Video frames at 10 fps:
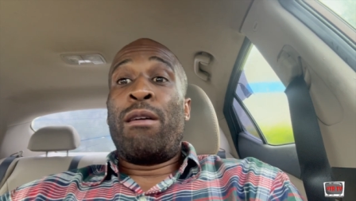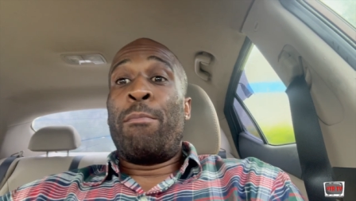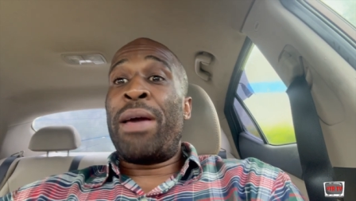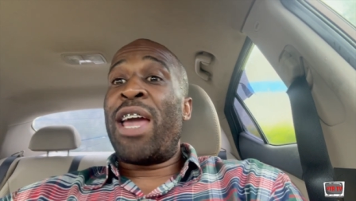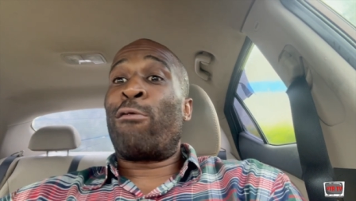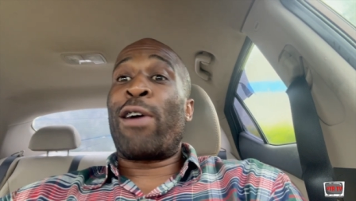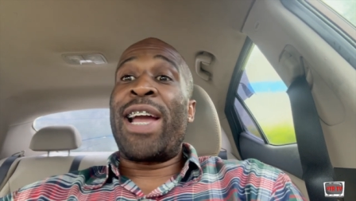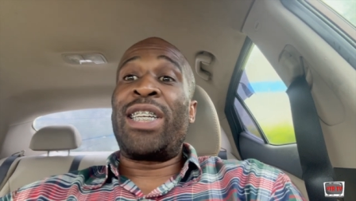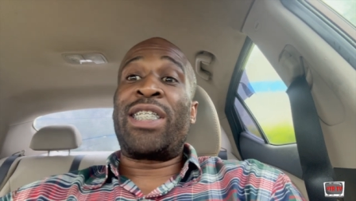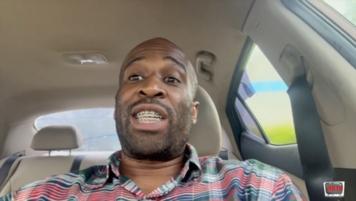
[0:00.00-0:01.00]
Man
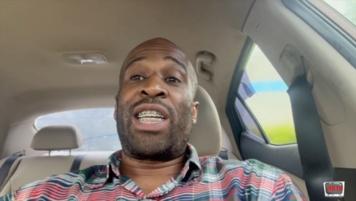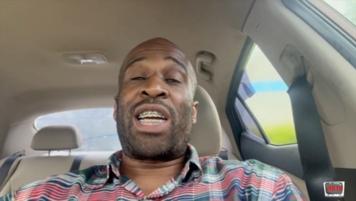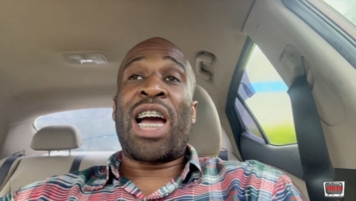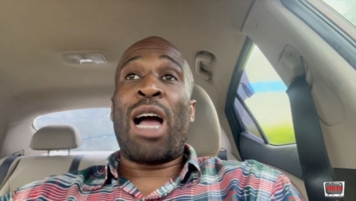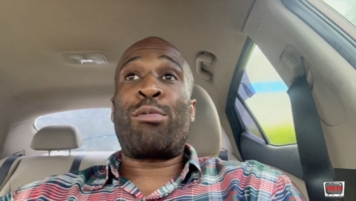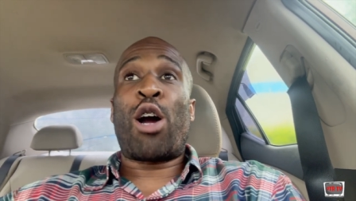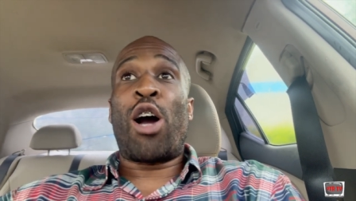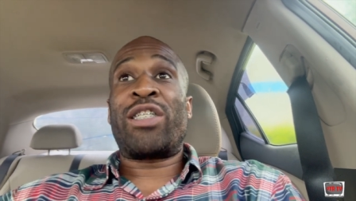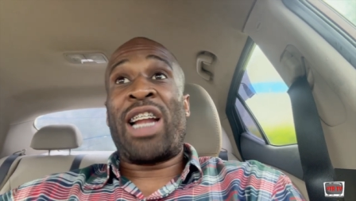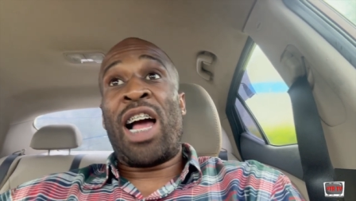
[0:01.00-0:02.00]
ran into the cop
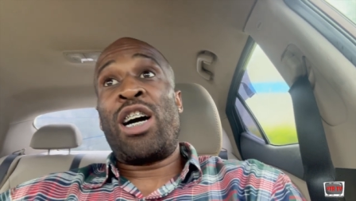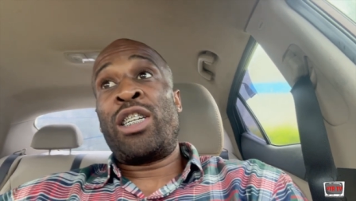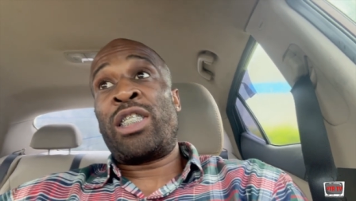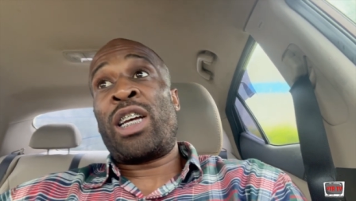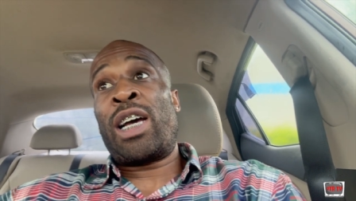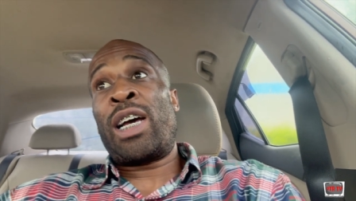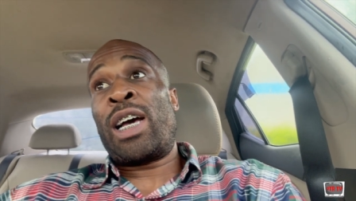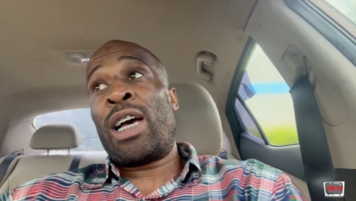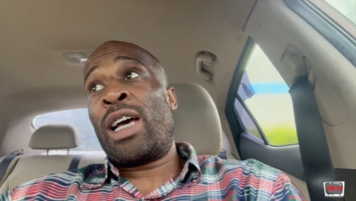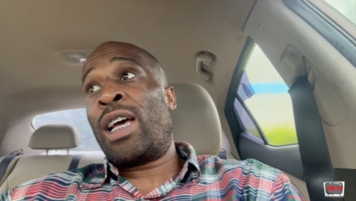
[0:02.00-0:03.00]
cars. Now I, under, I,
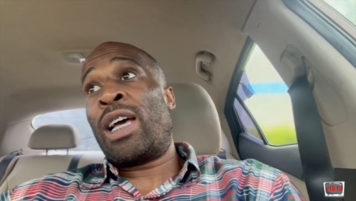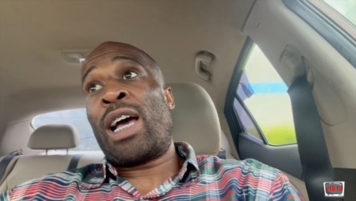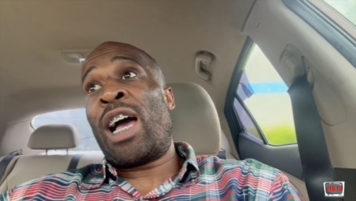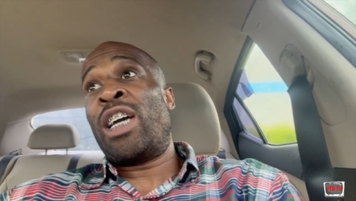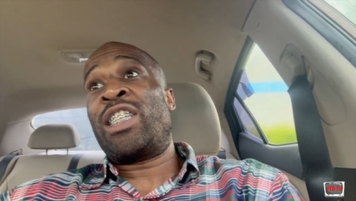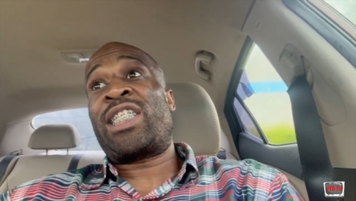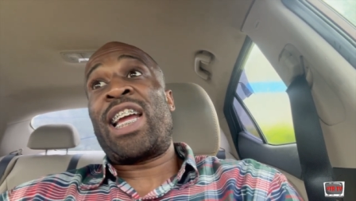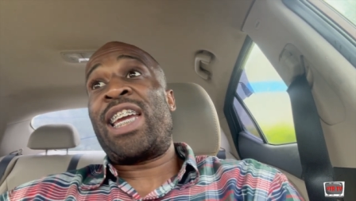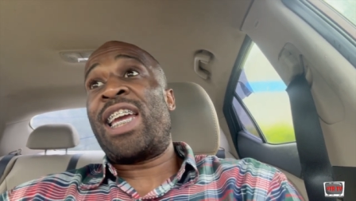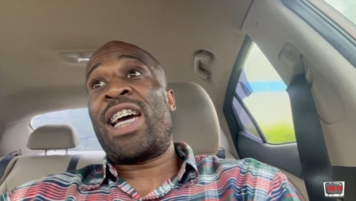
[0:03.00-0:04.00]
I
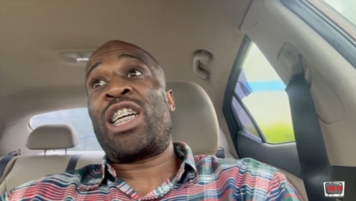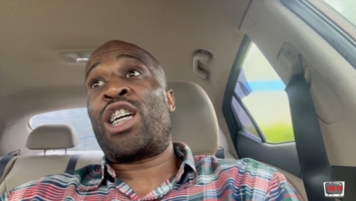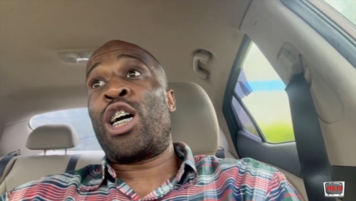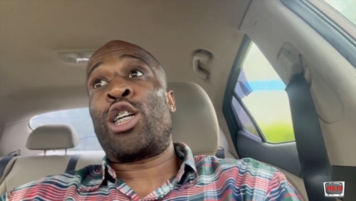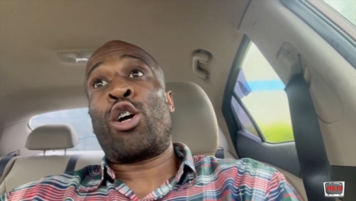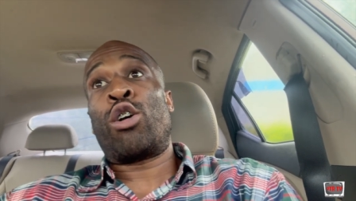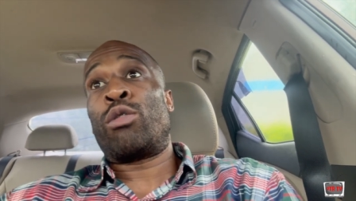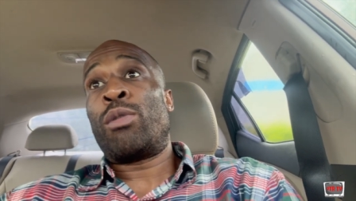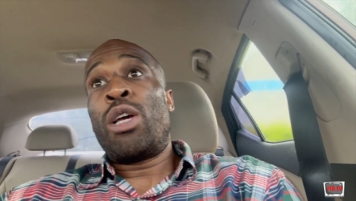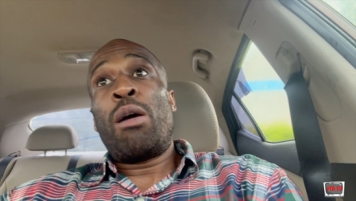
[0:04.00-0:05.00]
understand he had a gun on
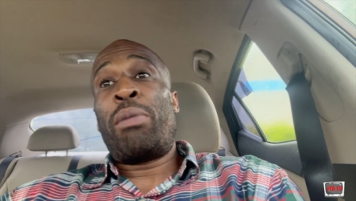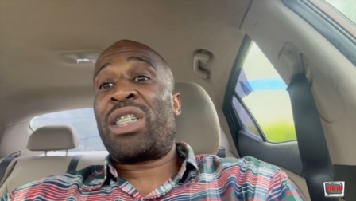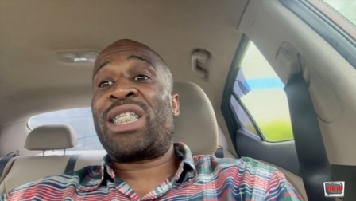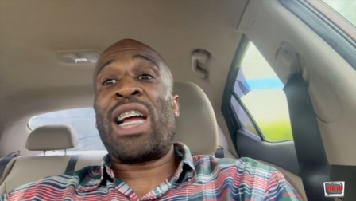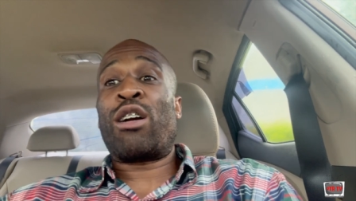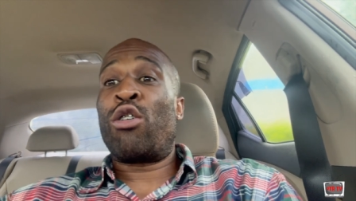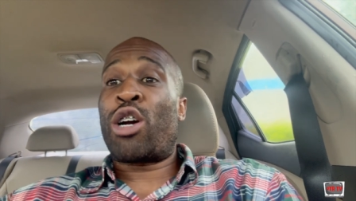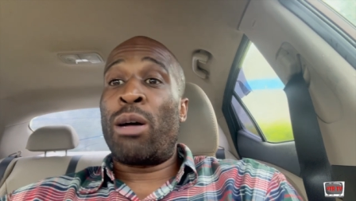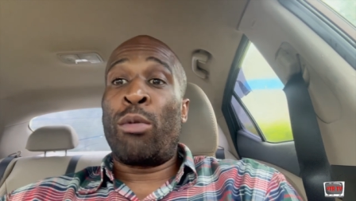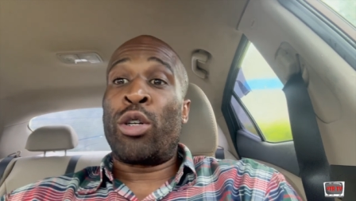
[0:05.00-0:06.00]
him, but it's not gonna
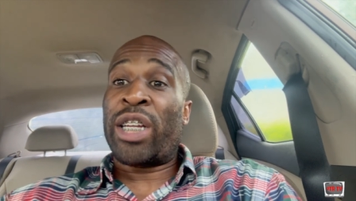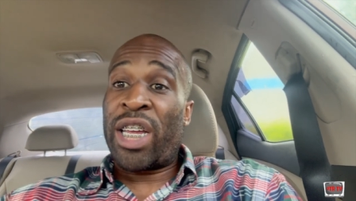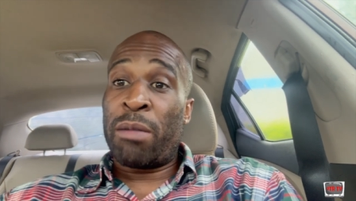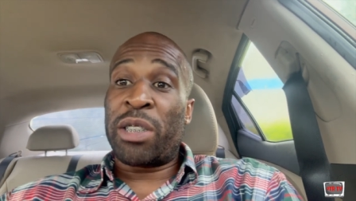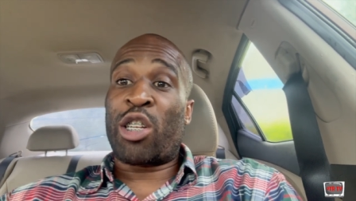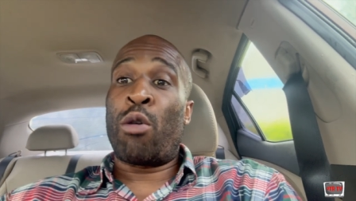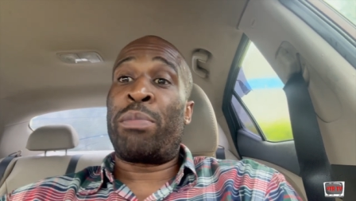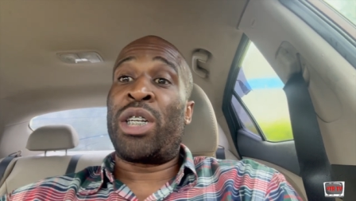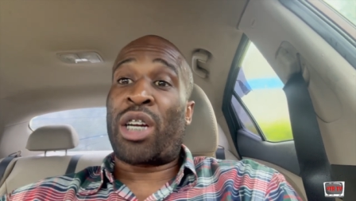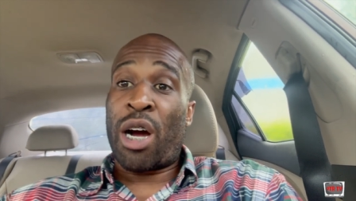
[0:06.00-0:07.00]
come on to him. It's gonna
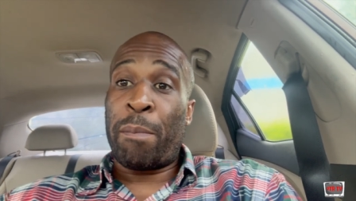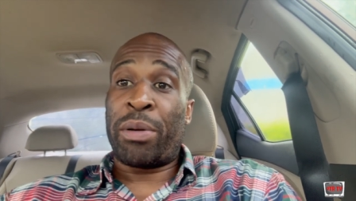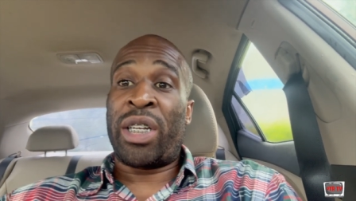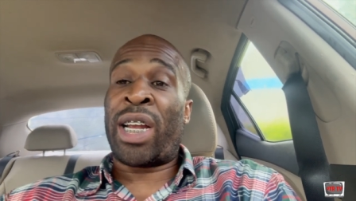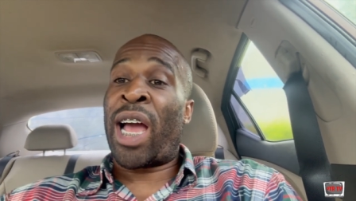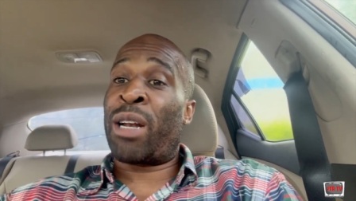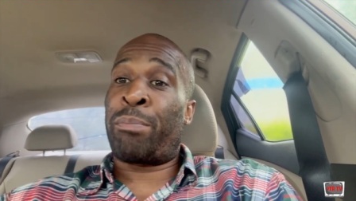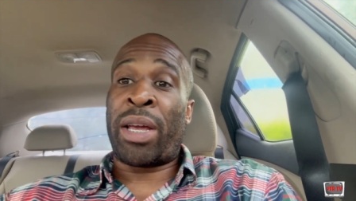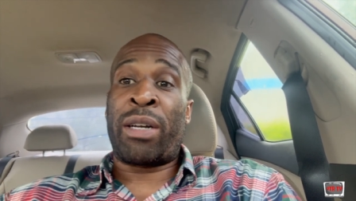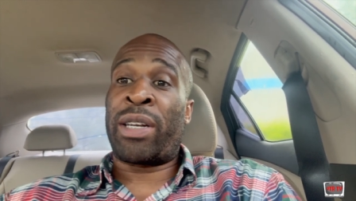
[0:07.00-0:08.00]
be the company that gotta
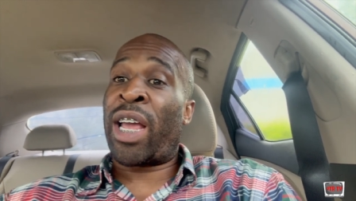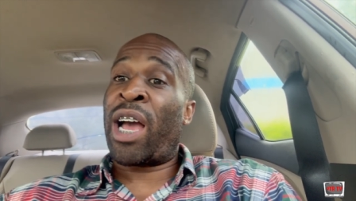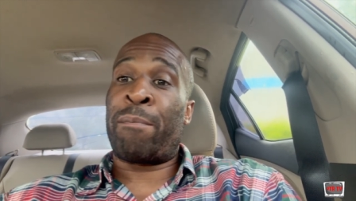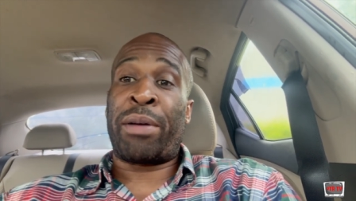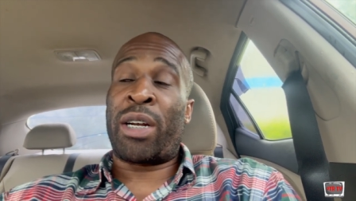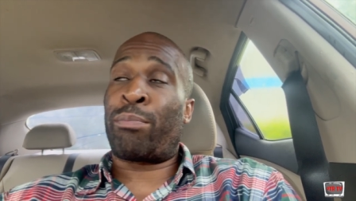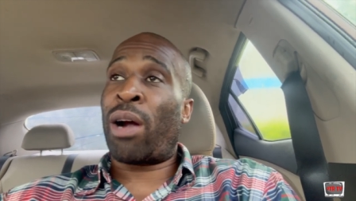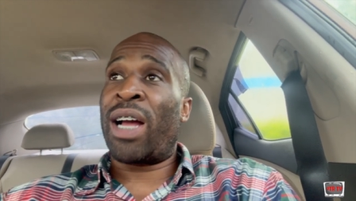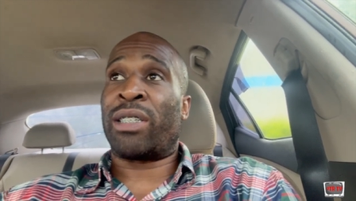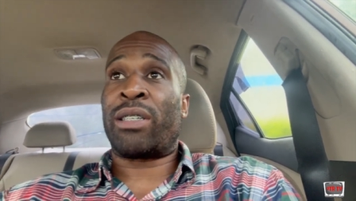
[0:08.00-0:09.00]
pay the, they gotta pay the
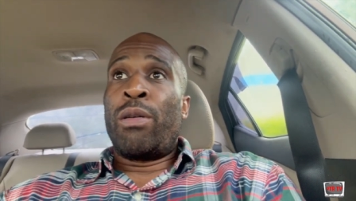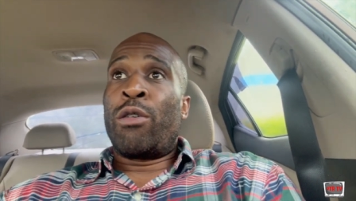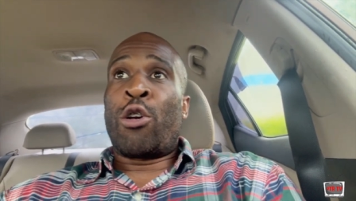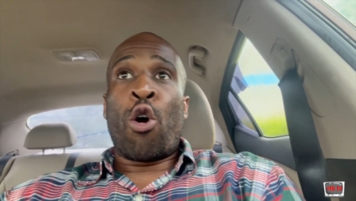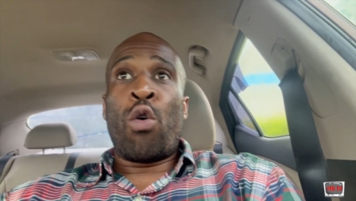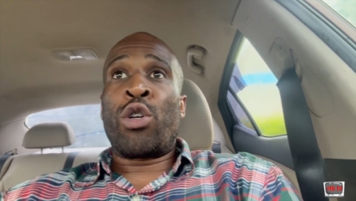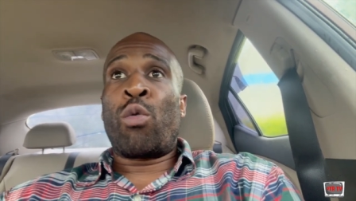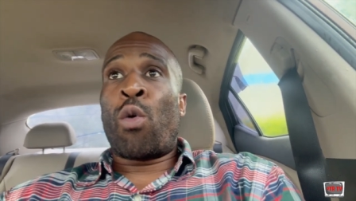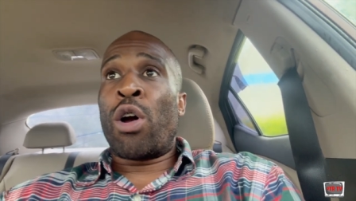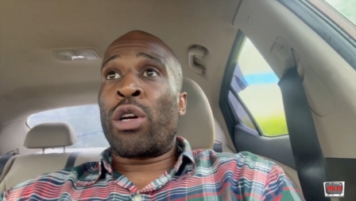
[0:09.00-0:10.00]
price. Going to
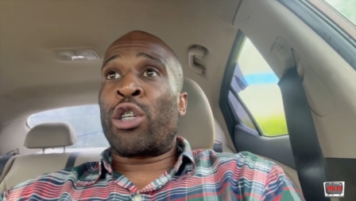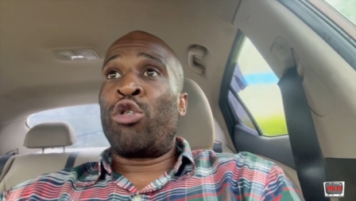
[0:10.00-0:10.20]
work, you